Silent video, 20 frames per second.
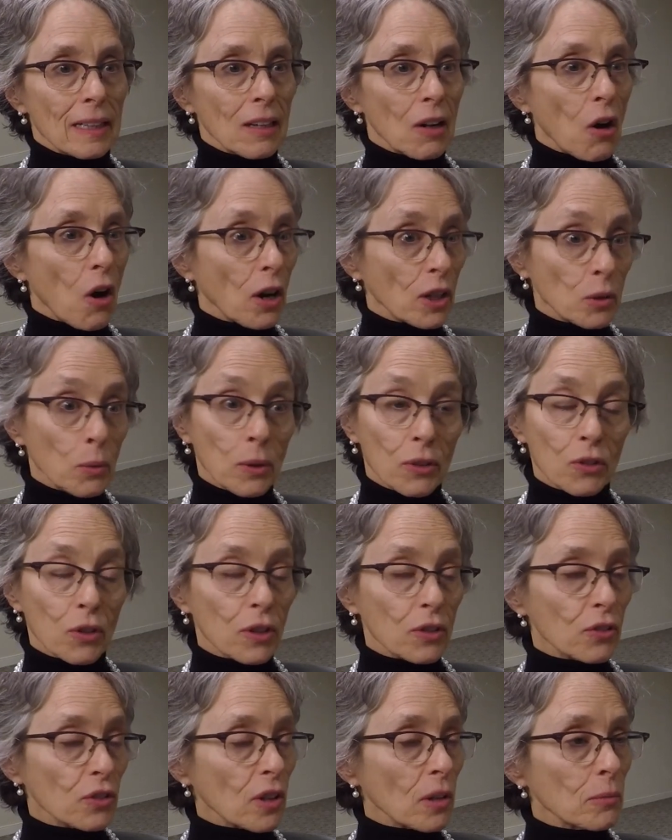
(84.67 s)
Ottawa's
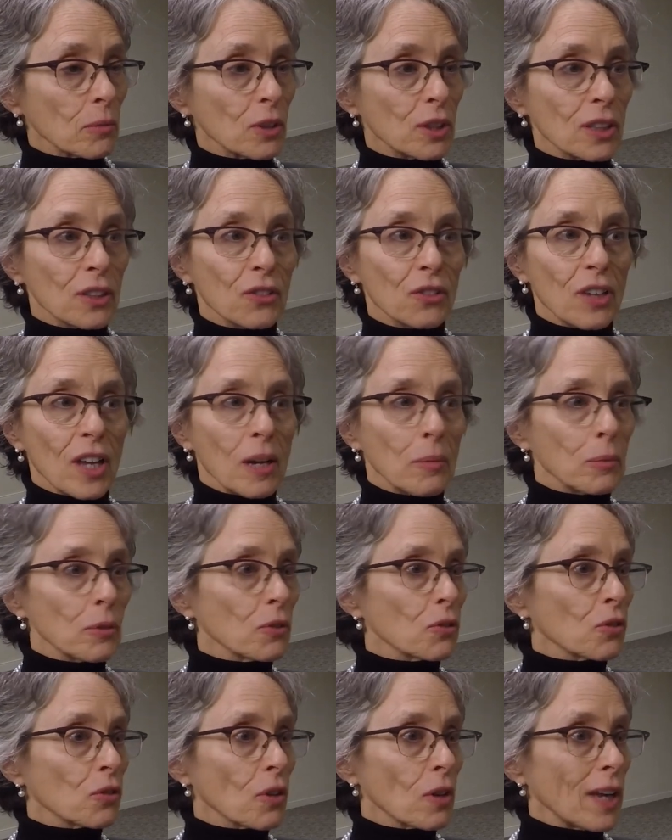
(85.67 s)
got some good
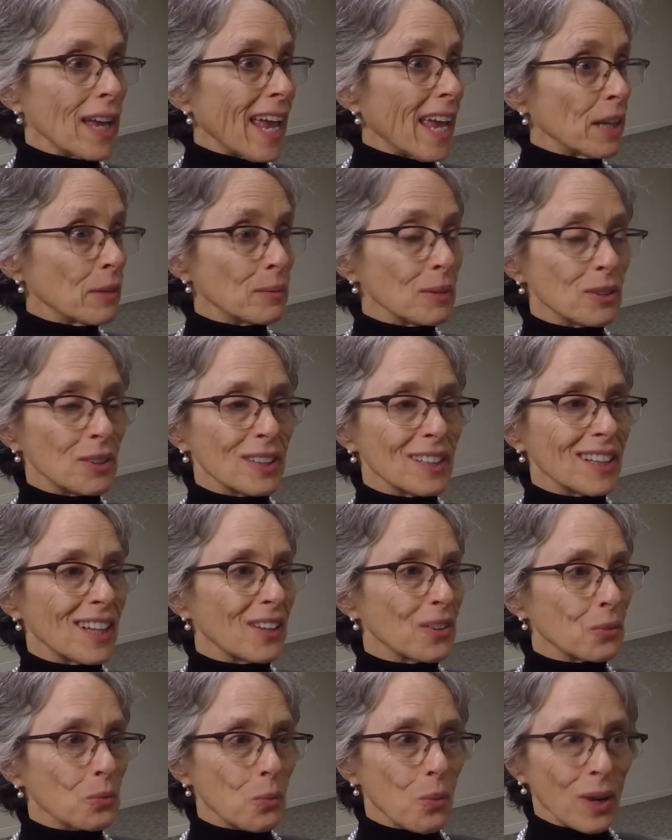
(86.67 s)
examples. Edmonton
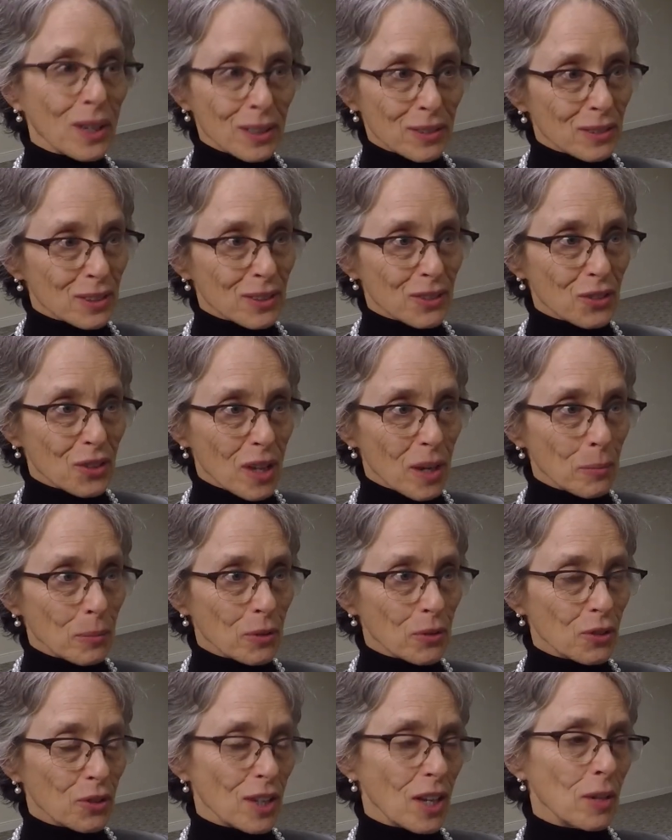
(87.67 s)
has wonderful
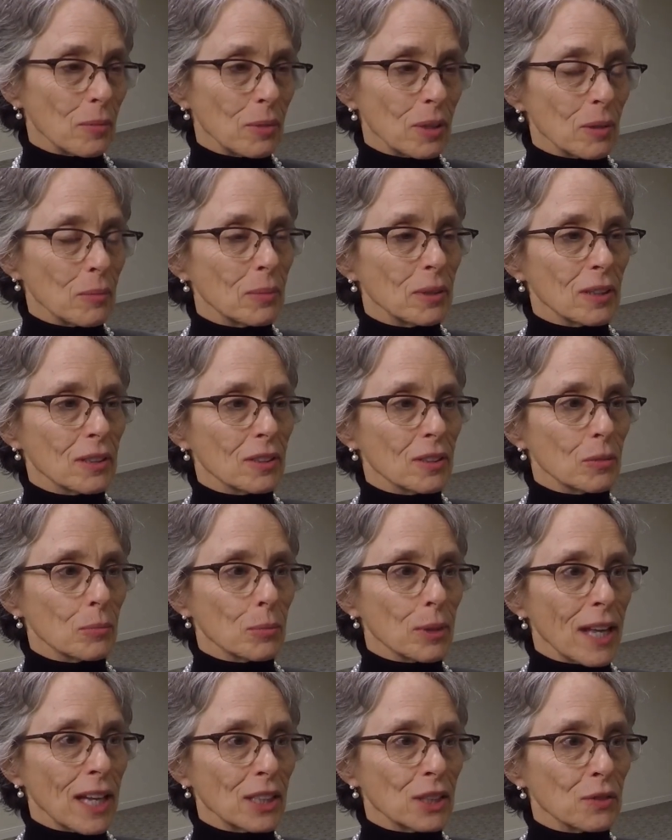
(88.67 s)
examples now being built in
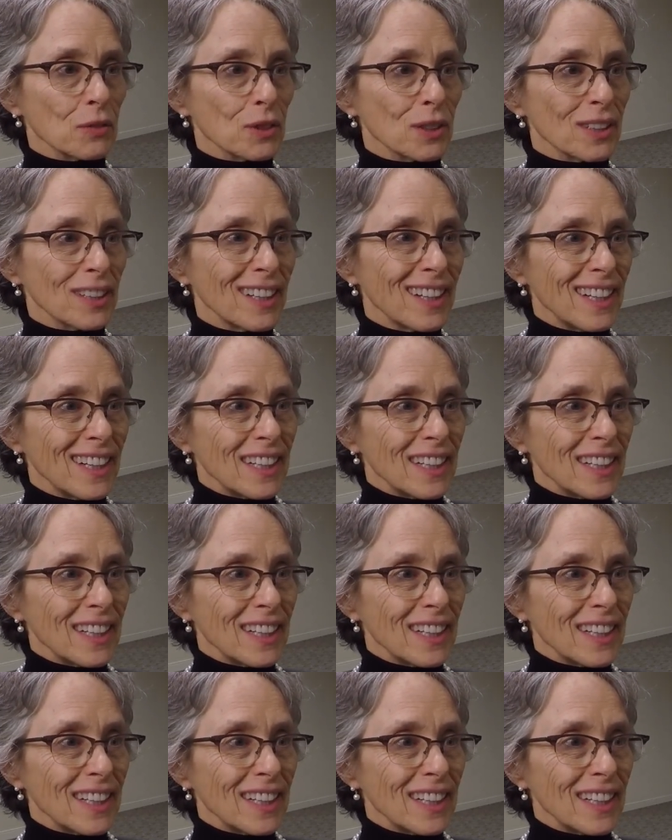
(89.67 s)
Blatchford.